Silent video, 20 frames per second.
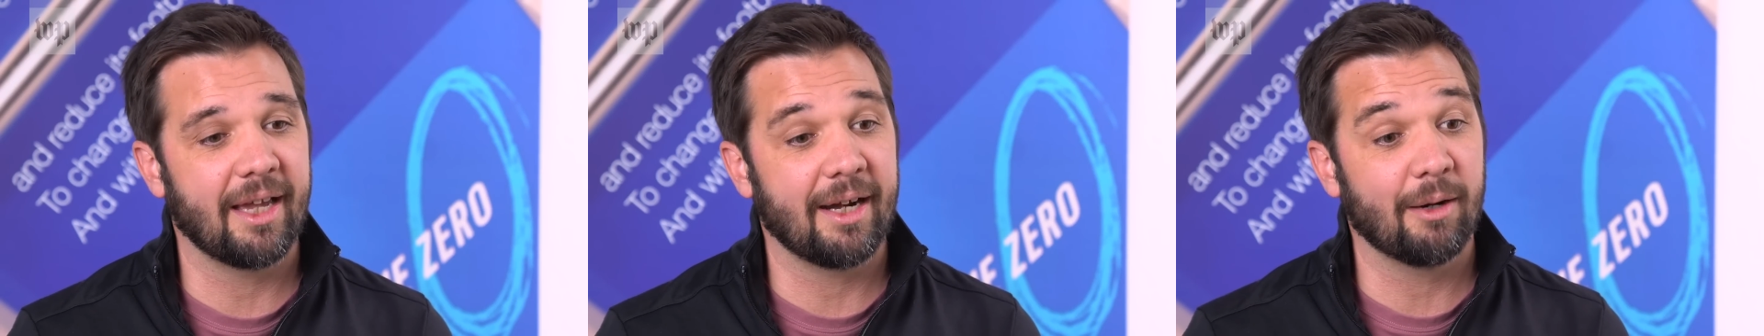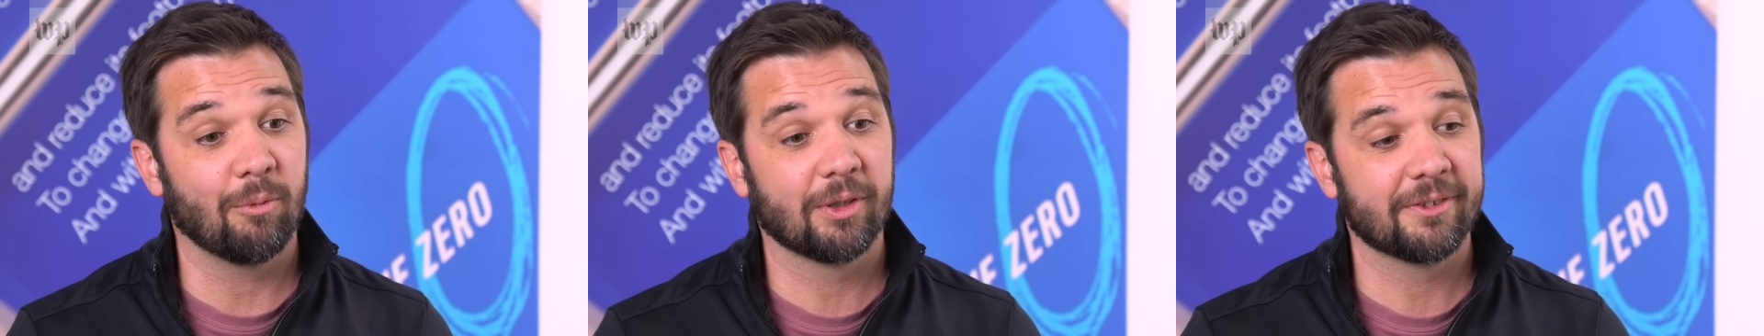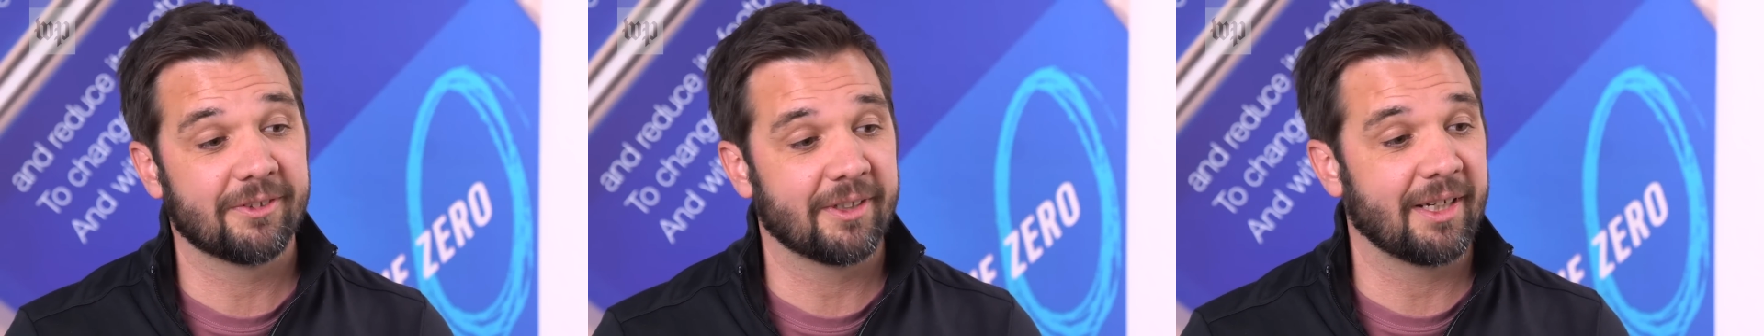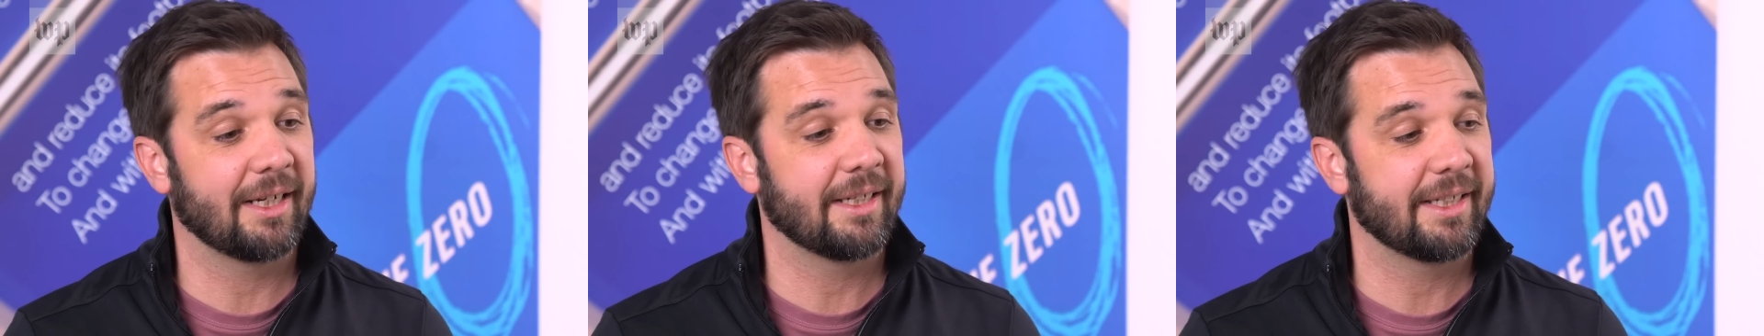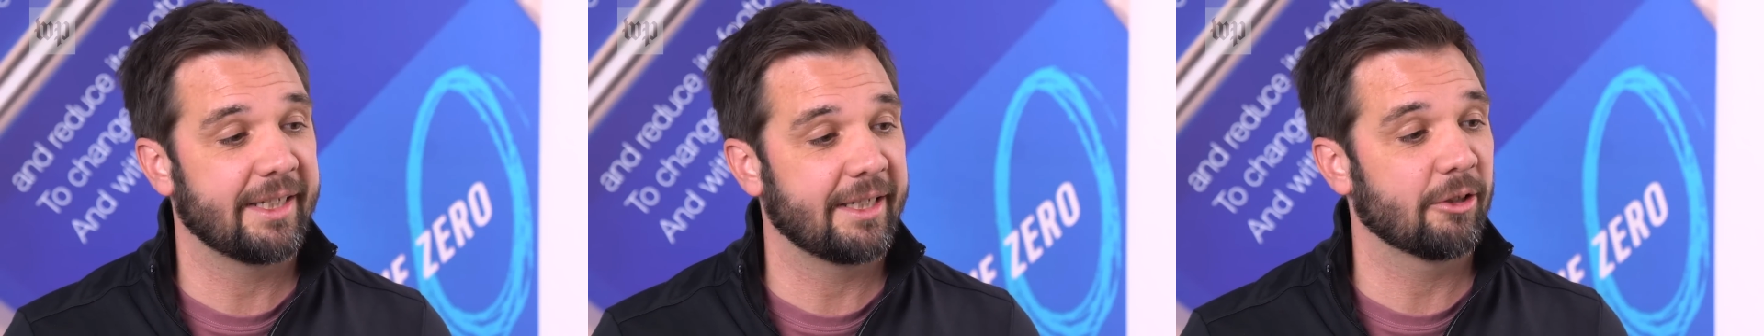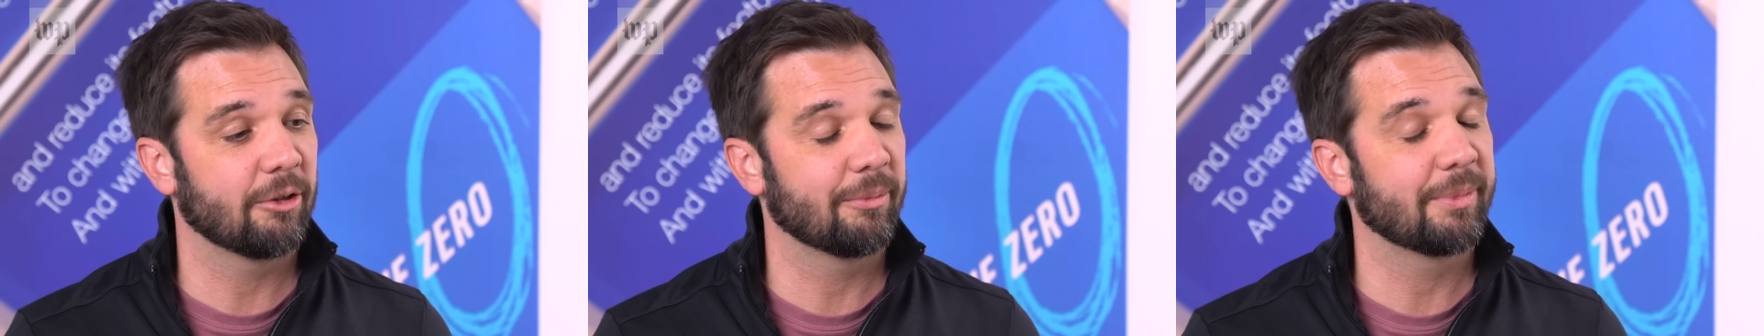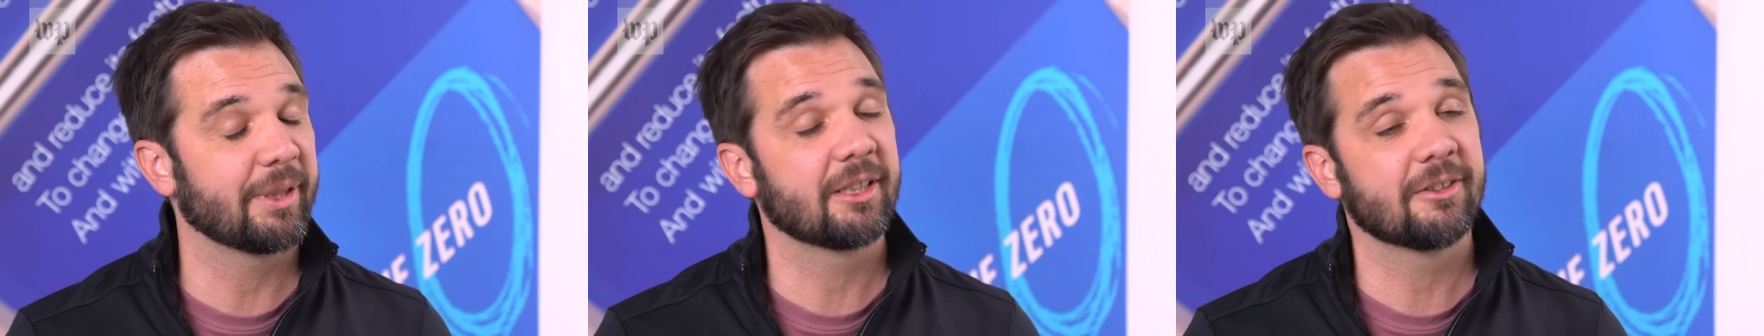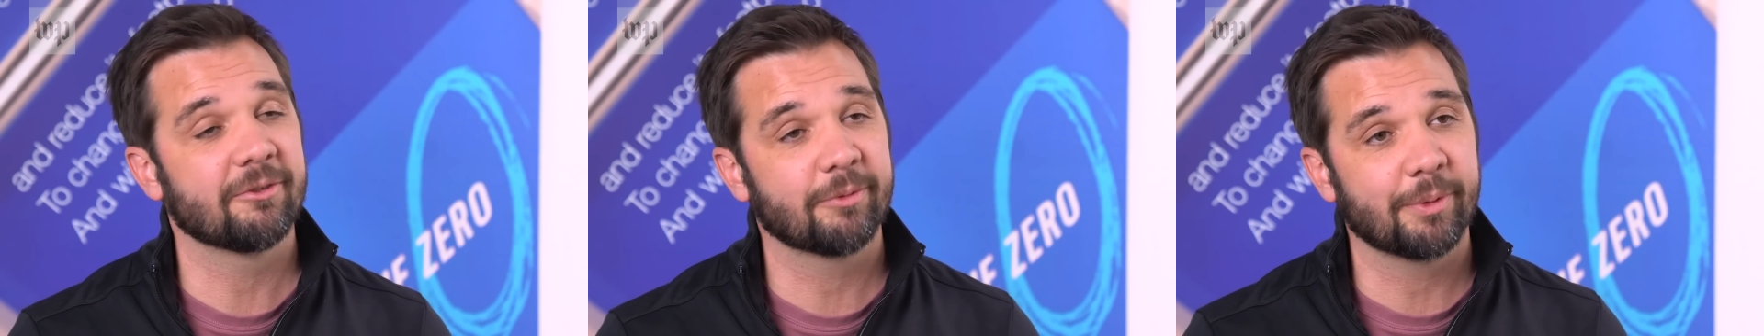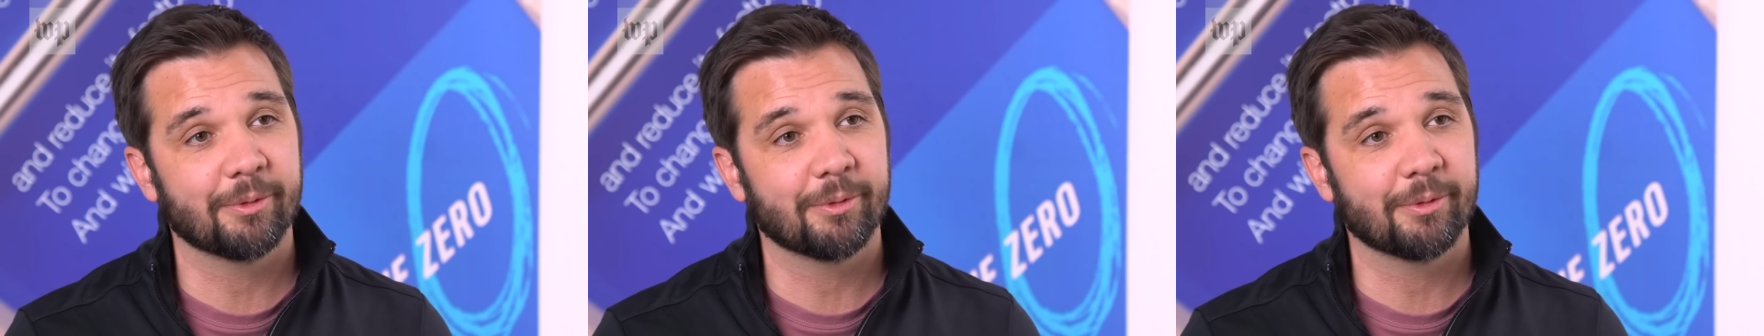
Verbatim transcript: that it wasn't ideal because